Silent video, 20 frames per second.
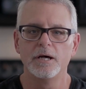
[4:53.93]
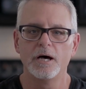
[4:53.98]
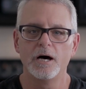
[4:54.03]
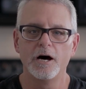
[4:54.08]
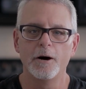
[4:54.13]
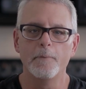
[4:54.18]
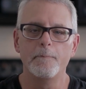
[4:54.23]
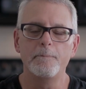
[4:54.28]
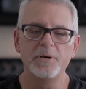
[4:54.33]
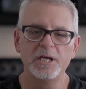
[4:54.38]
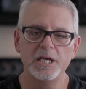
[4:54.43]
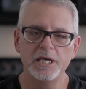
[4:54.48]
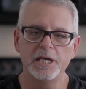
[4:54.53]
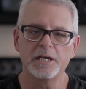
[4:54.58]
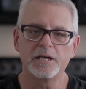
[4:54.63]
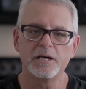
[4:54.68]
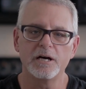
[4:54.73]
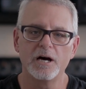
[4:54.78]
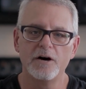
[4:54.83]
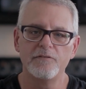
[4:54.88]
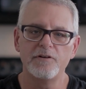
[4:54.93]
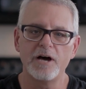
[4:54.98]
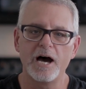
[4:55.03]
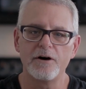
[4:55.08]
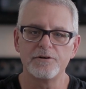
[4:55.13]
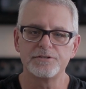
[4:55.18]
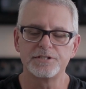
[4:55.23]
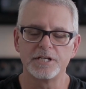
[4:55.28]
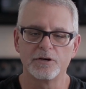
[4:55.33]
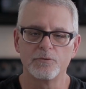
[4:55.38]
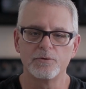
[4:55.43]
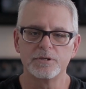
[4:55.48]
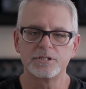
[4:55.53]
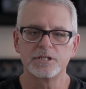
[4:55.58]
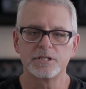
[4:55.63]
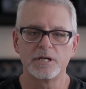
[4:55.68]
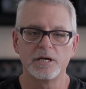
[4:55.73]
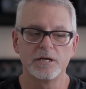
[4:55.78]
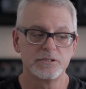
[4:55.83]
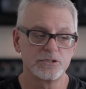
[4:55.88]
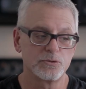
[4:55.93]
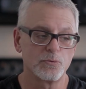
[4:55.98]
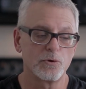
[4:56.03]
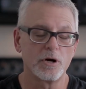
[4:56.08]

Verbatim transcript: uh, peak of housing, which is